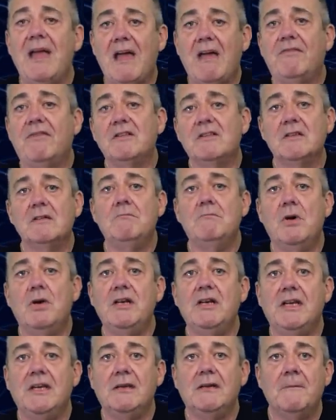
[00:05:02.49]
effort and
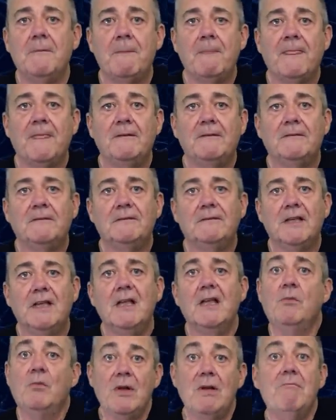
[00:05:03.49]
money.
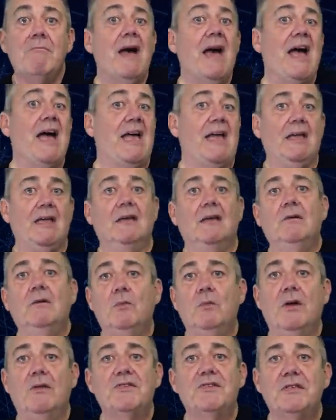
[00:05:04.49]
We may
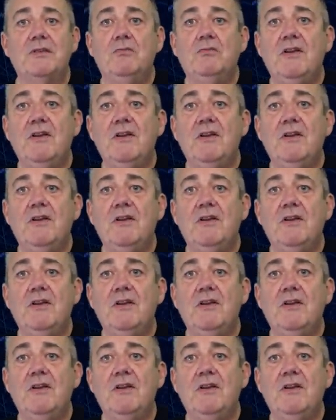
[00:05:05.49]
want to